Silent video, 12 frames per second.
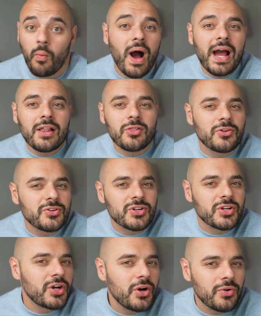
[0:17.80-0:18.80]
why learn to
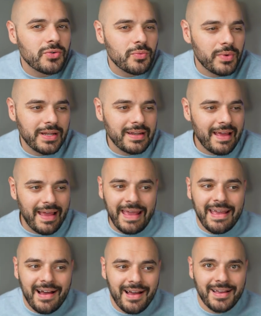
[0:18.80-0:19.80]
code when
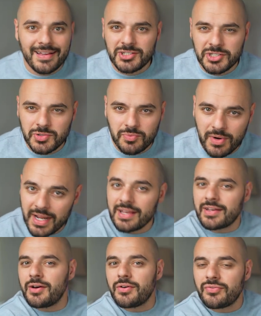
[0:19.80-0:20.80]
AI can just write
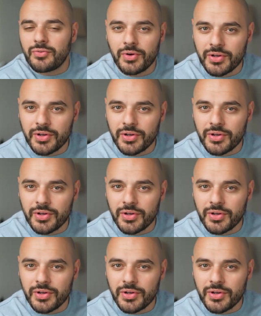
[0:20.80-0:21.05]
code for